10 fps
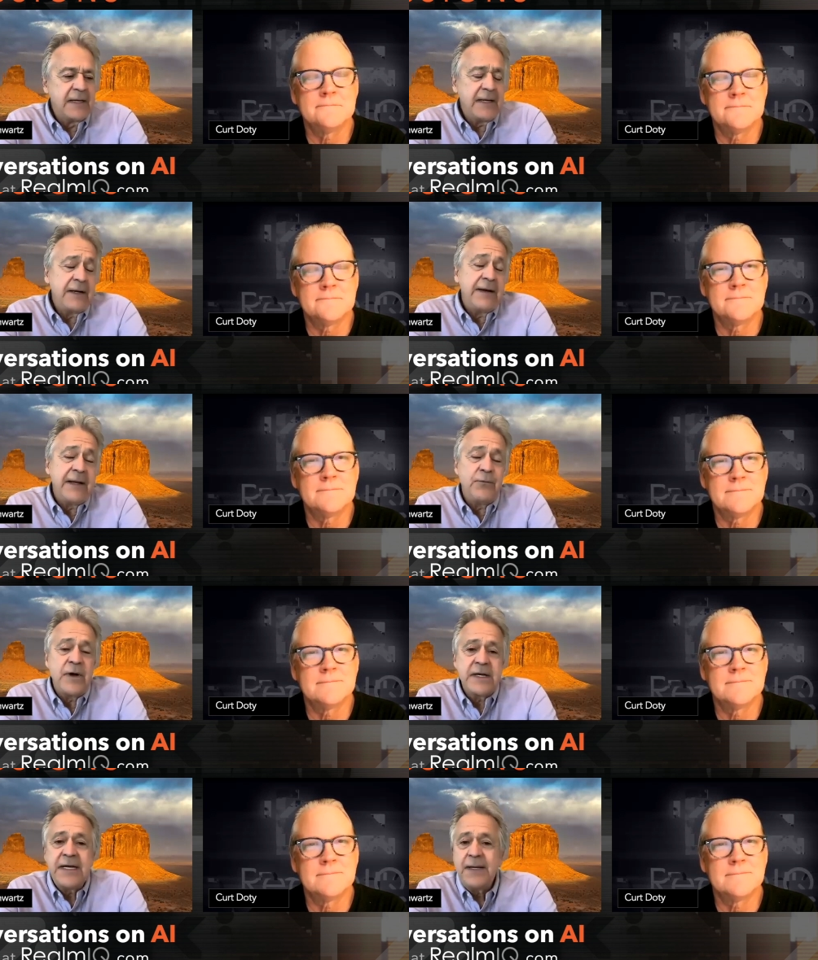Speaker 1: and
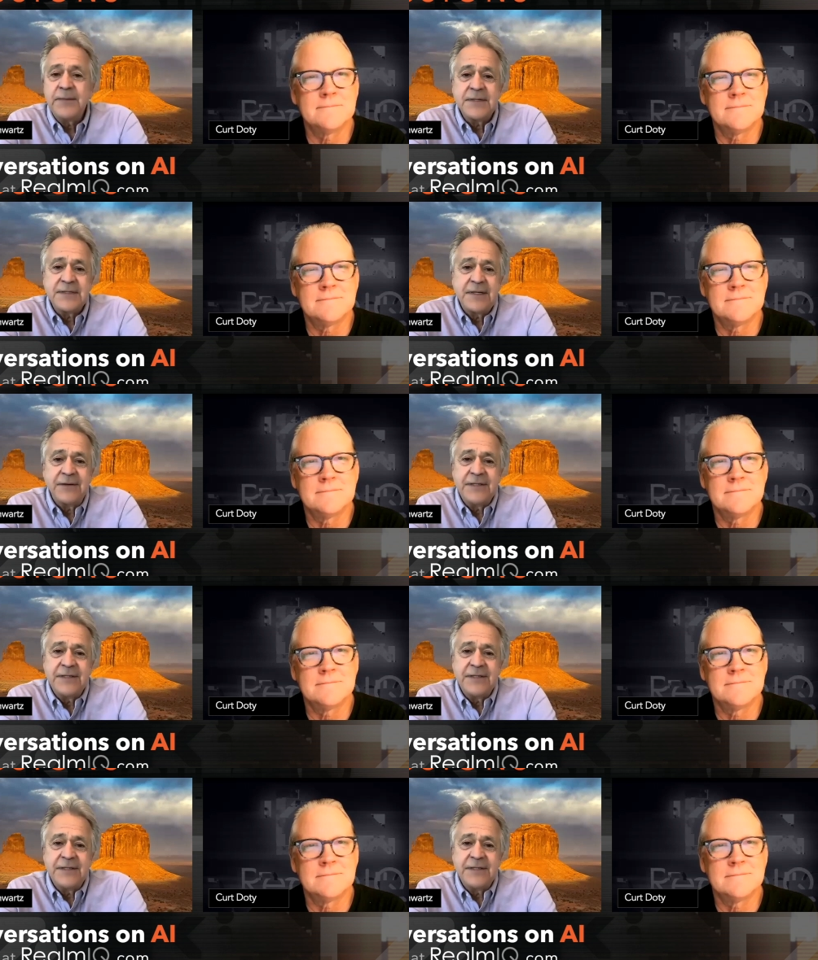Joaquin is, he's
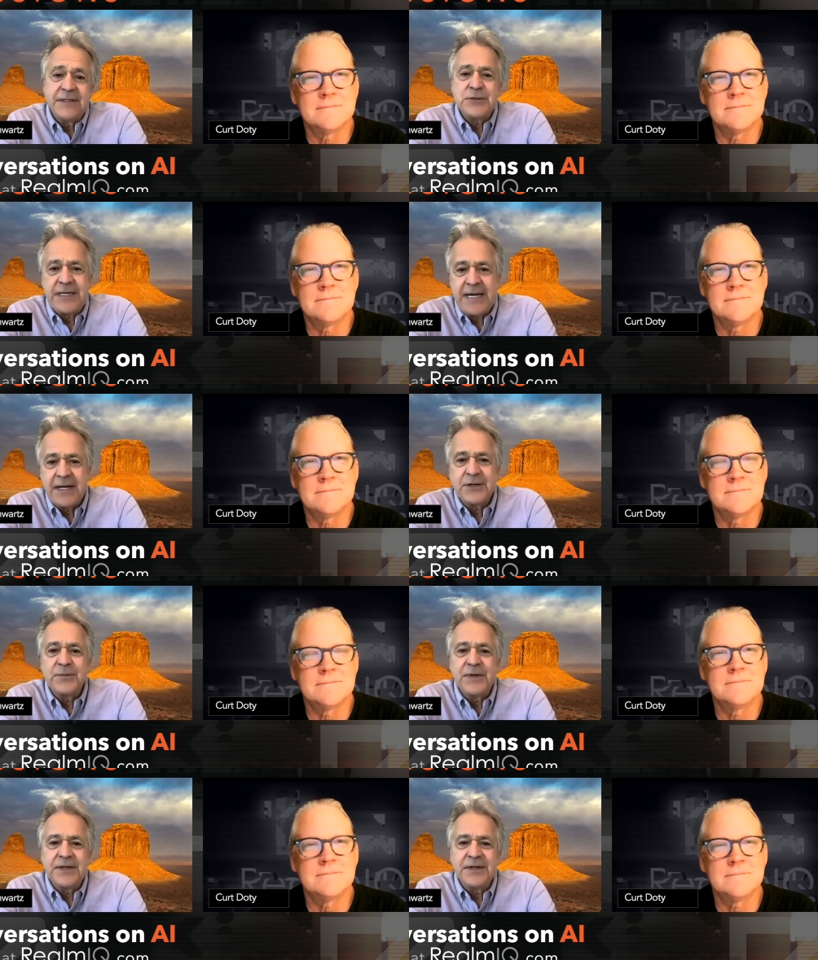such an interesting actor,
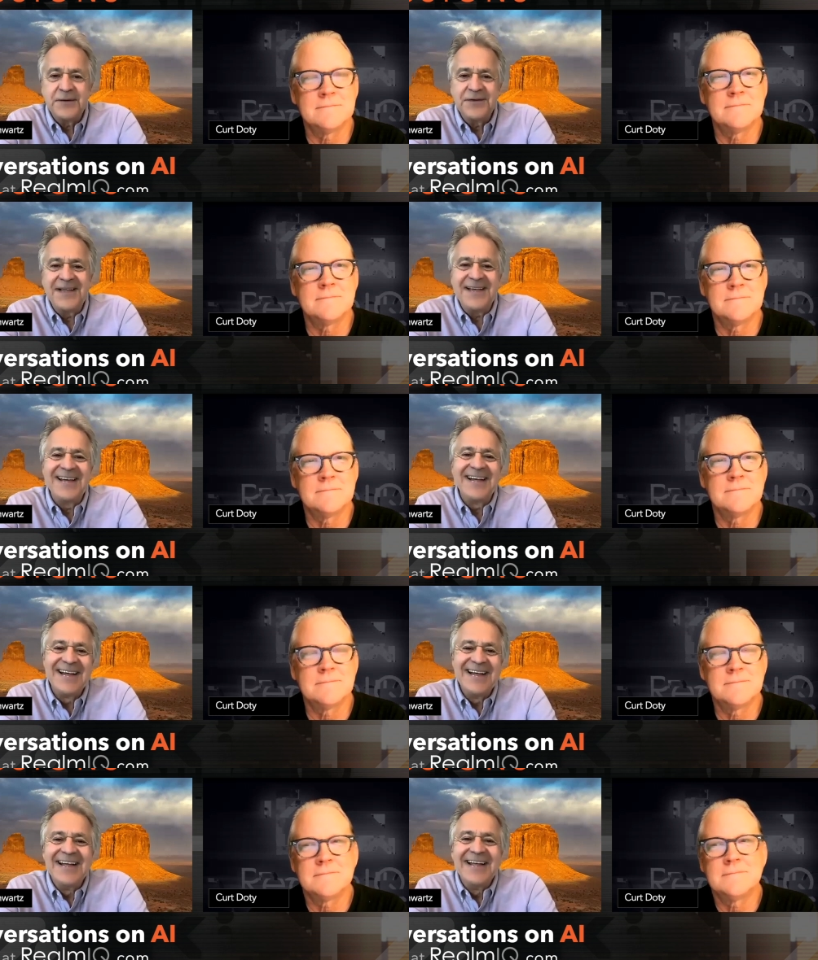but
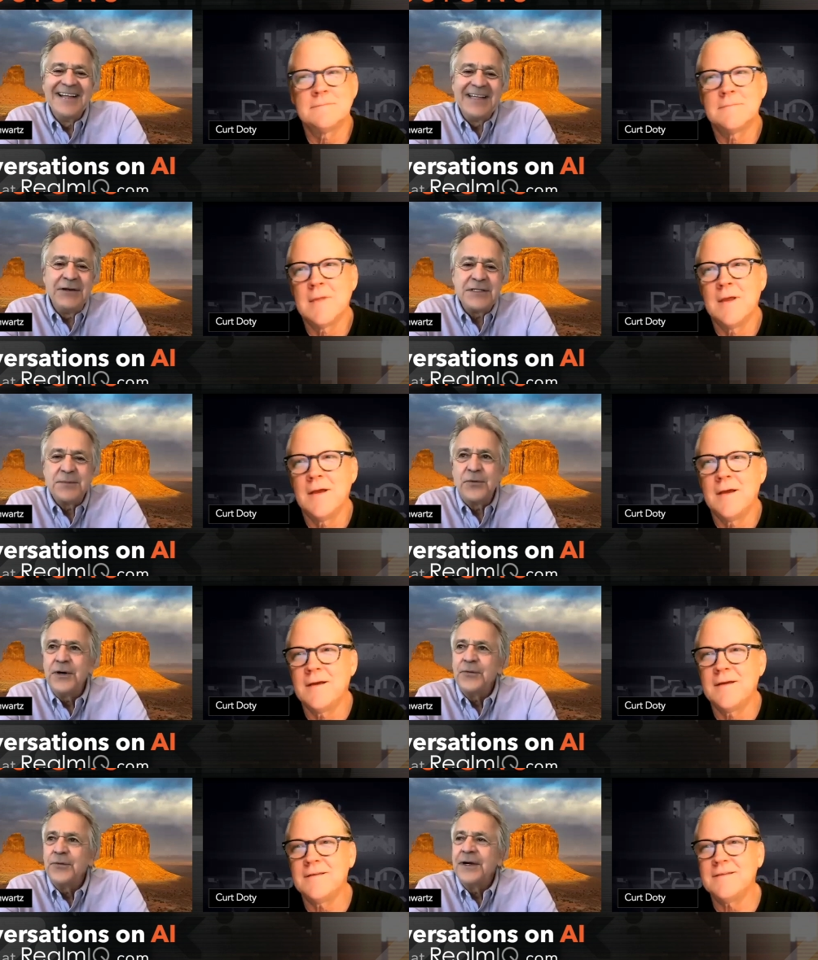there's a
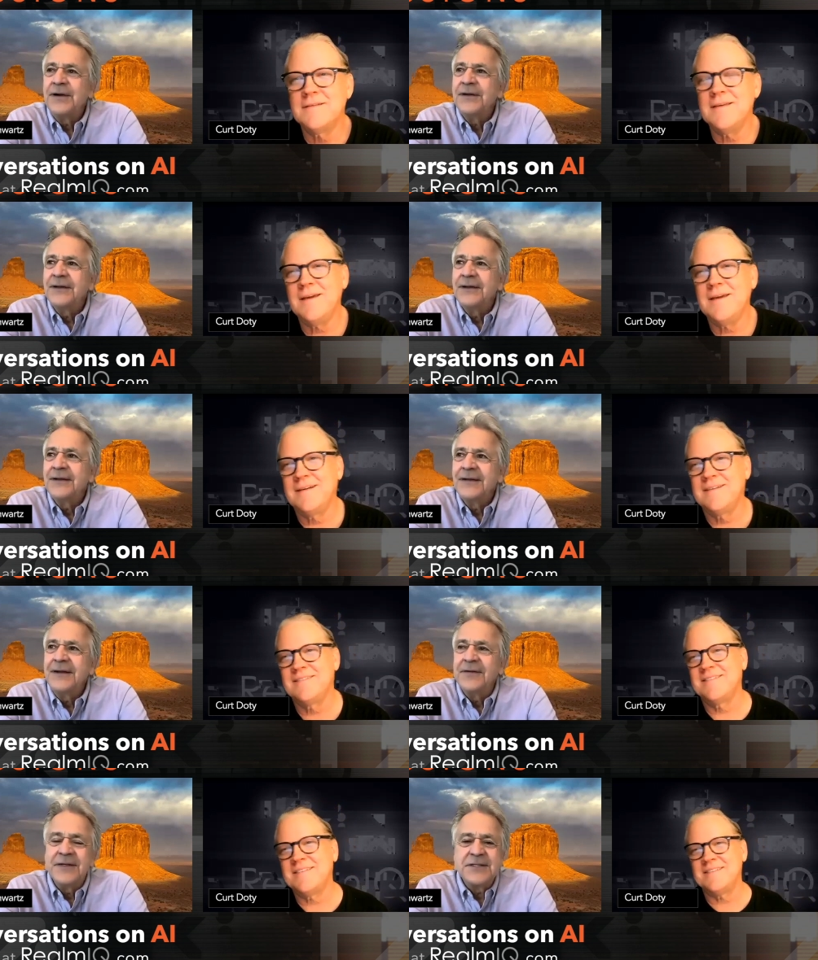point where,
Speaker 2: he's
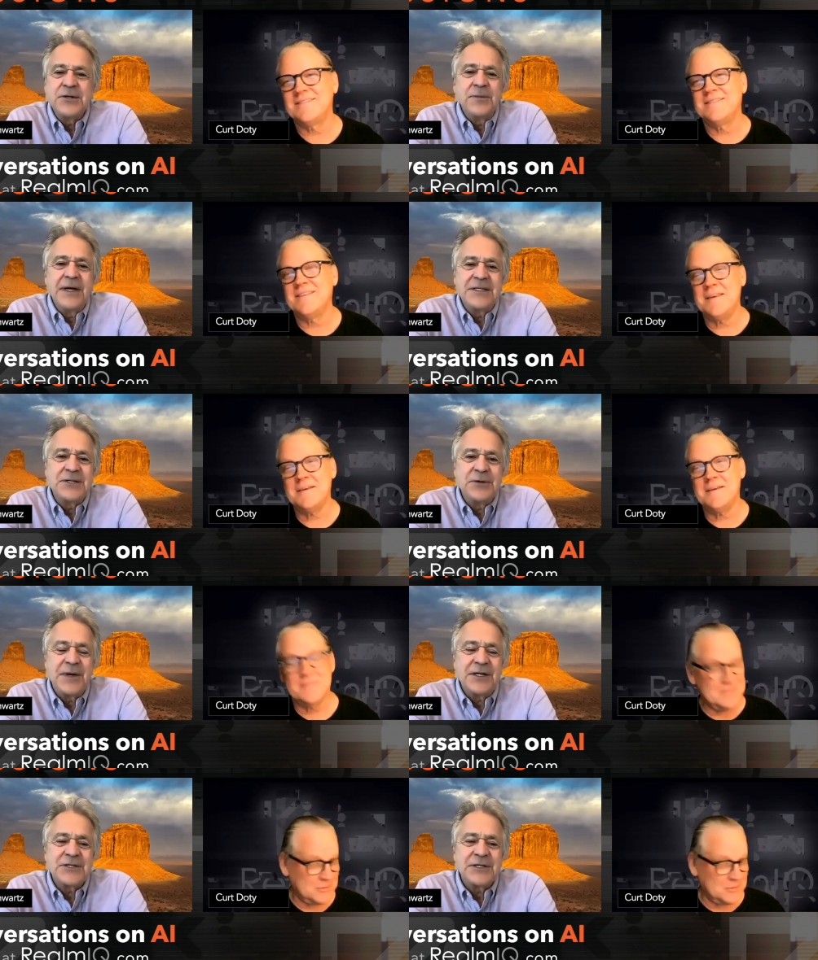
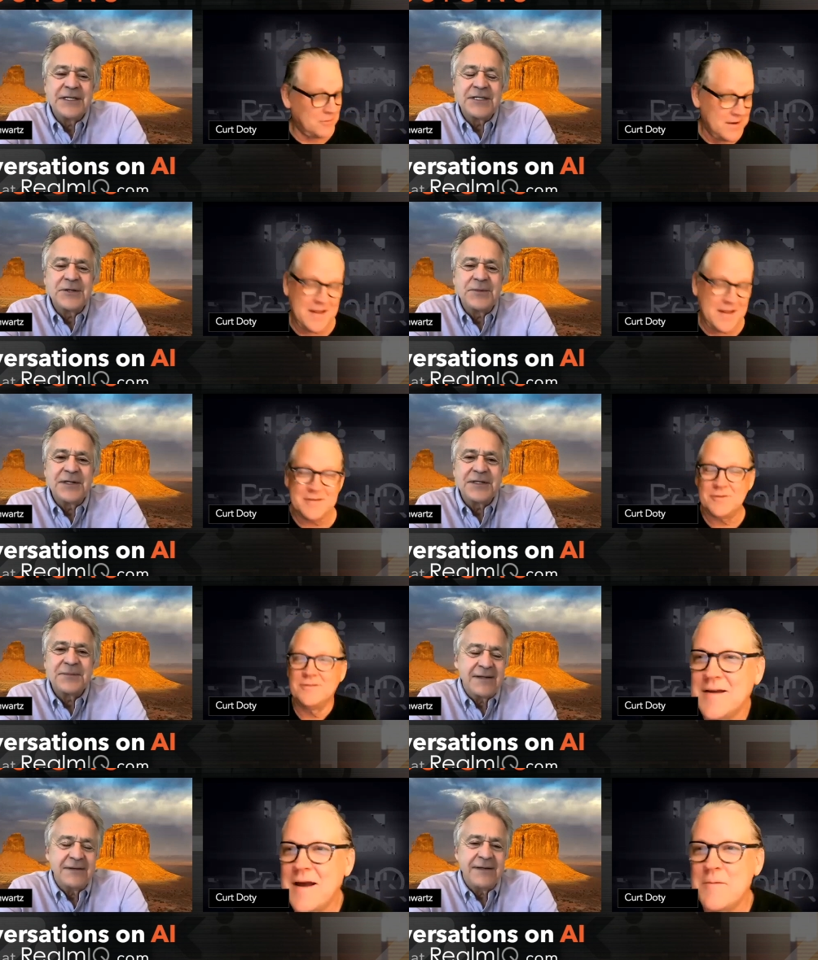a great actor.
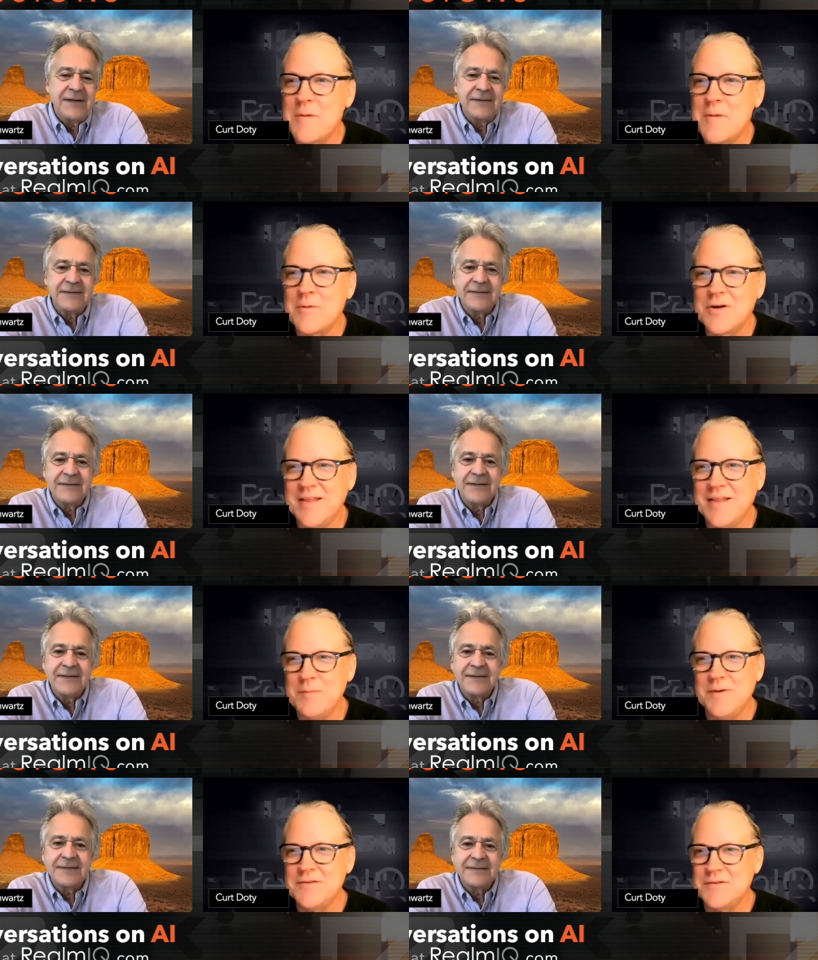I remember Clay
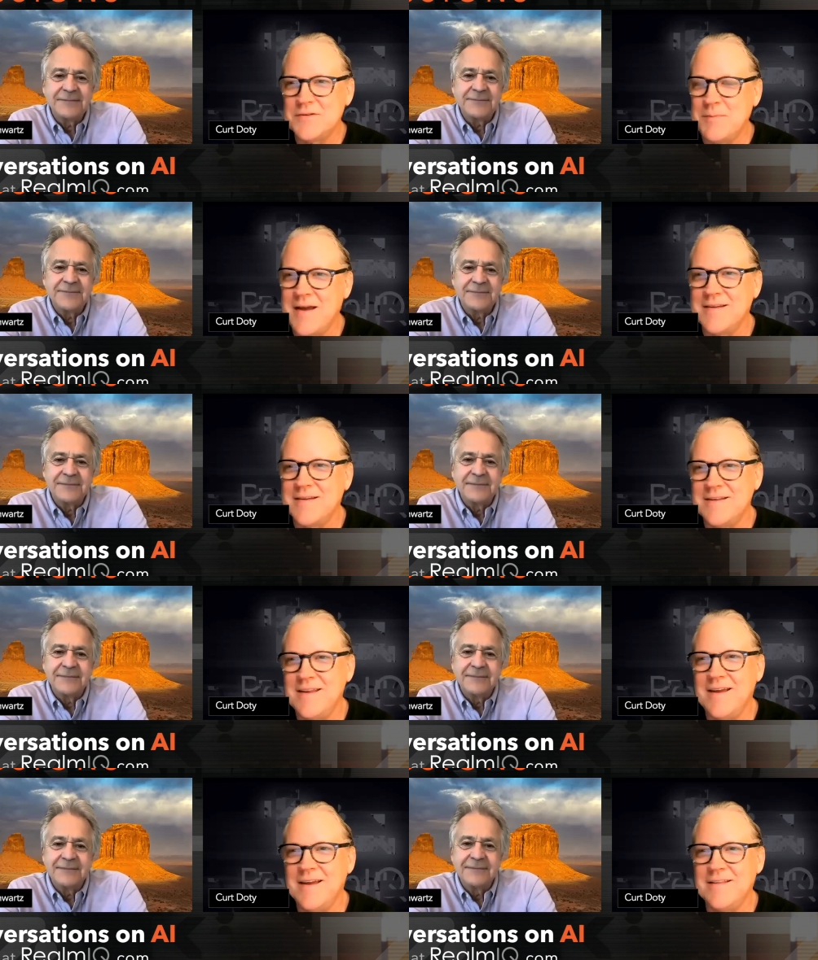Pigeons back in the
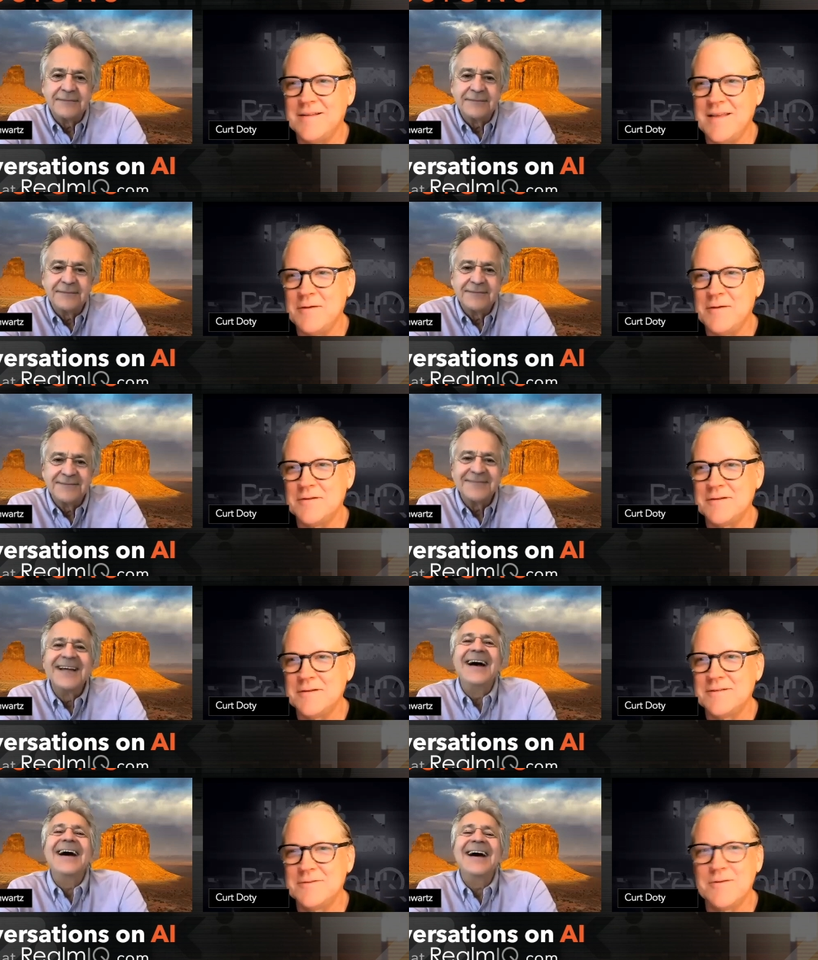day. I thought that was
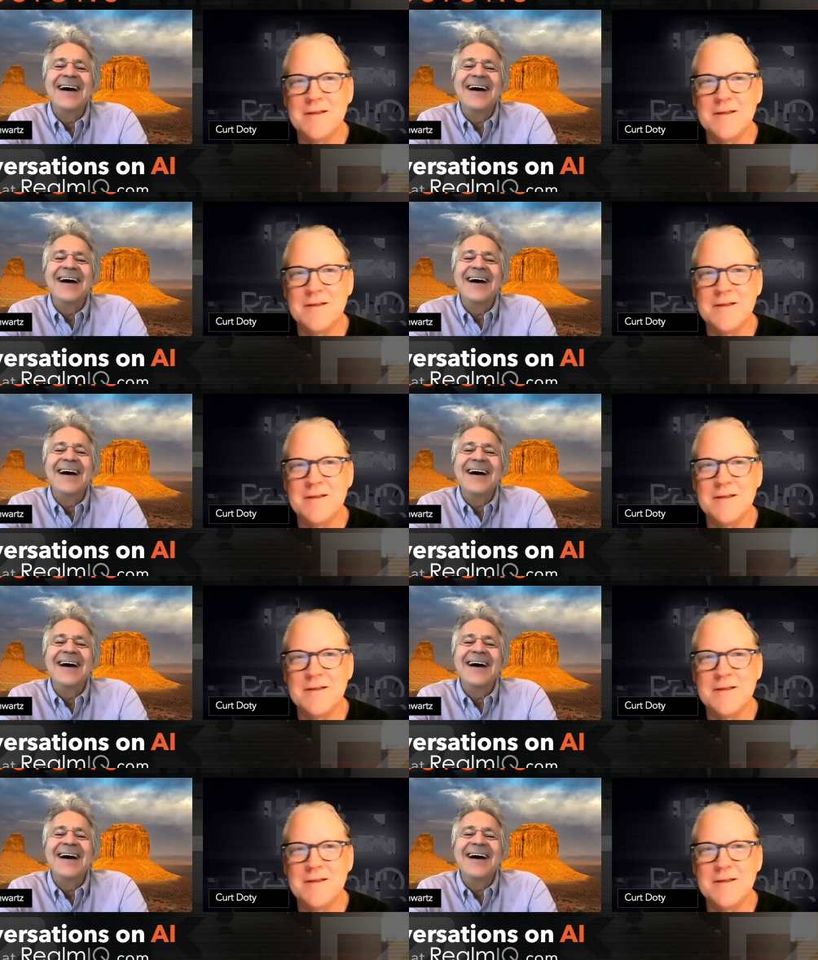a great